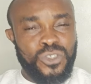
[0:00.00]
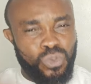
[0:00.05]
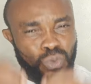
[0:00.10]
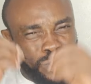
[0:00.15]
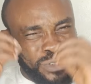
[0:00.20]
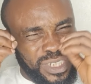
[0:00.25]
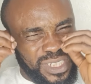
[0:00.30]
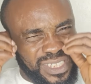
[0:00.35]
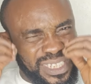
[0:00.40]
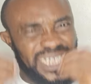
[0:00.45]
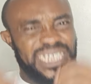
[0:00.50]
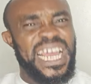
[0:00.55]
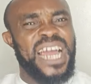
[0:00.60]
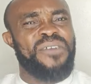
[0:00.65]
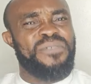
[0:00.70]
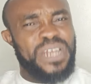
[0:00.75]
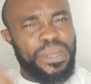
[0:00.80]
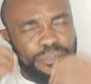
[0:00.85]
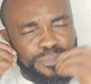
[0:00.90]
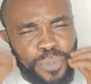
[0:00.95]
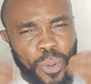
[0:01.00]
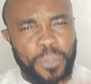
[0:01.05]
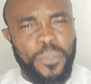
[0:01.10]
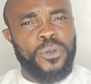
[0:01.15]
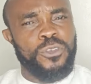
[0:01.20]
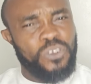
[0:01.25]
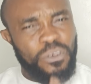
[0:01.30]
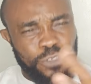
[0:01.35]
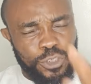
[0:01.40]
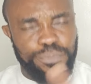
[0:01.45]
to serve the
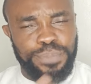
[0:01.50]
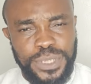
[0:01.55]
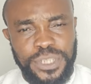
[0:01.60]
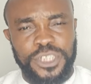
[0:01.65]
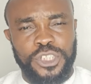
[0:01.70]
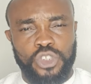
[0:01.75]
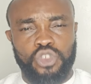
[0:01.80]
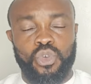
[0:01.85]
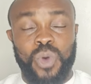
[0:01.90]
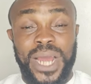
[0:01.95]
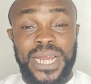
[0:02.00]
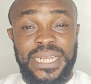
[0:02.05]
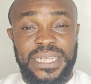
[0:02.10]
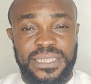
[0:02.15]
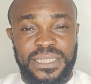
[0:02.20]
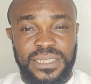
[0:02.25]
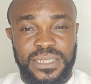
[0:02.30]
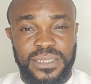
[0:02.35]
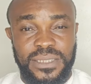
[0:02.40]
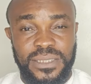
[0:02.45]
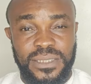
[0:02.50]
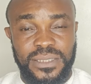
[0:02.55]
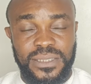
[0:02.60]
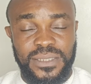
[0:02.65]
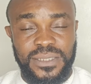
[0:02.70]
purpose of spirituality.